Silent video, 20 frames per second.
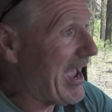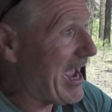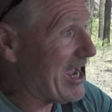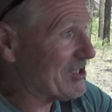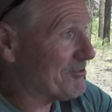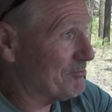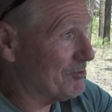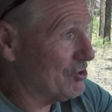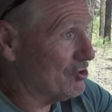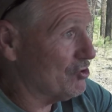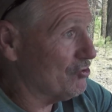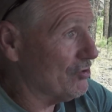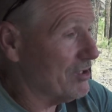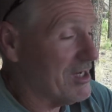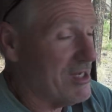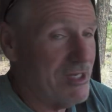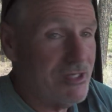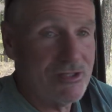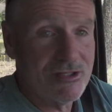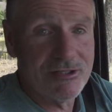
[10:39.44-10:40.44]
aspen
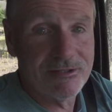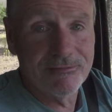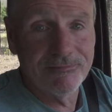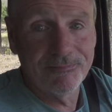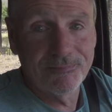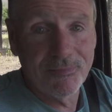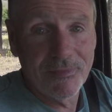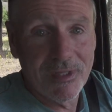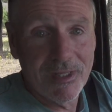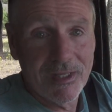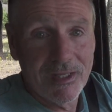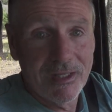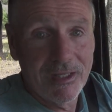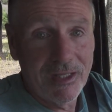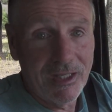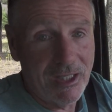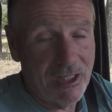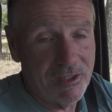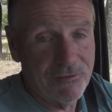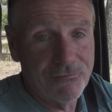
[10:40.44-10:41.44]
trees
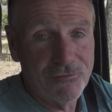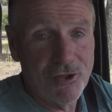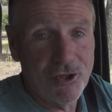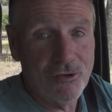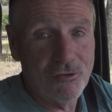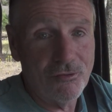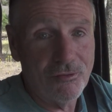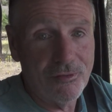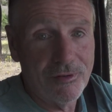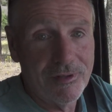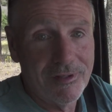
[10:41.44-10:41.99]
in view.